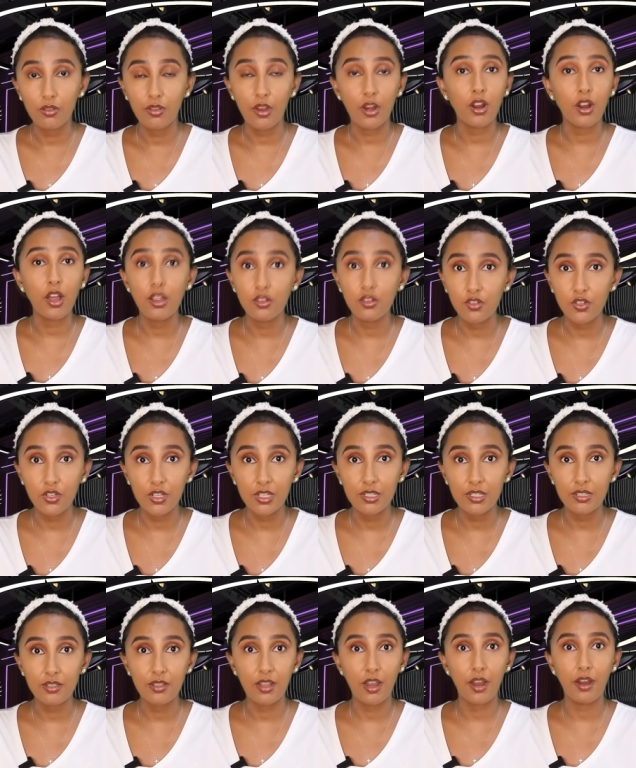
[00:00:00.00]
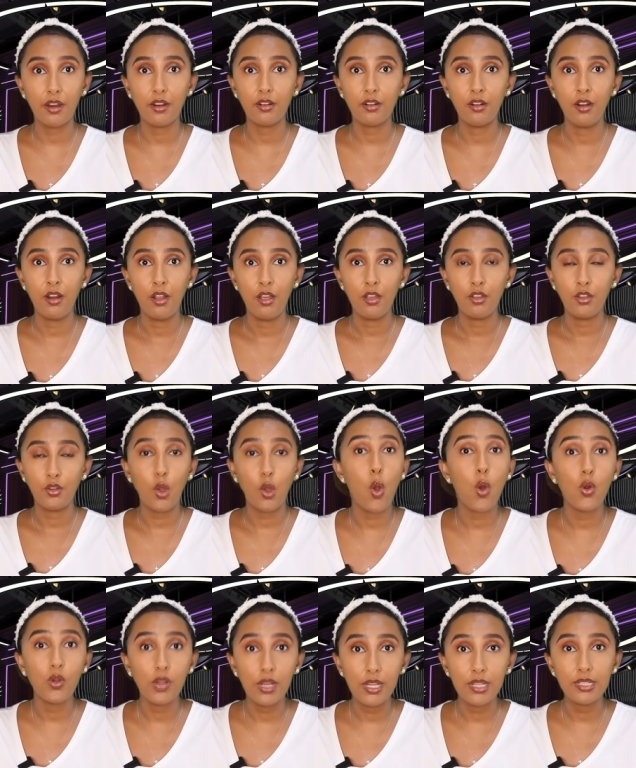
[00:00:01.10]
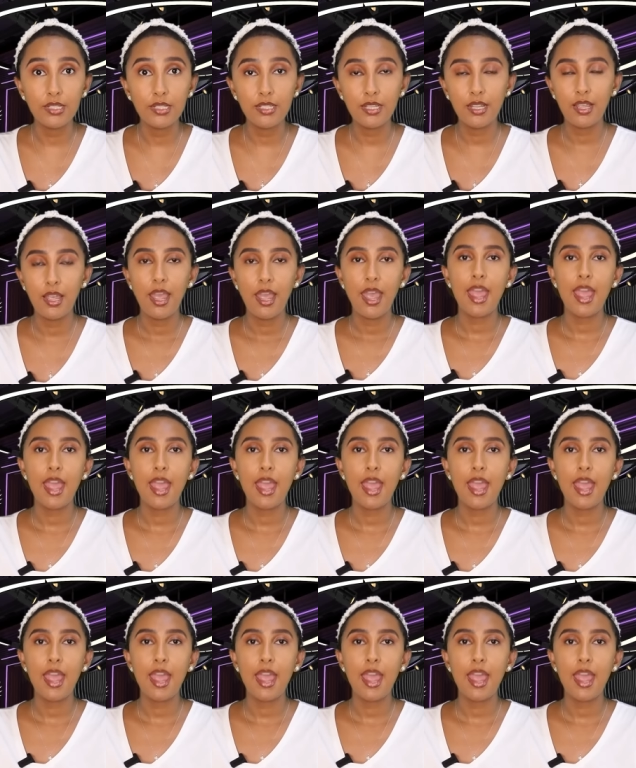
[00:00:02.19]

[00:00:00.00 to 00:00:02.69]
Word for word: their countries, their colleagues.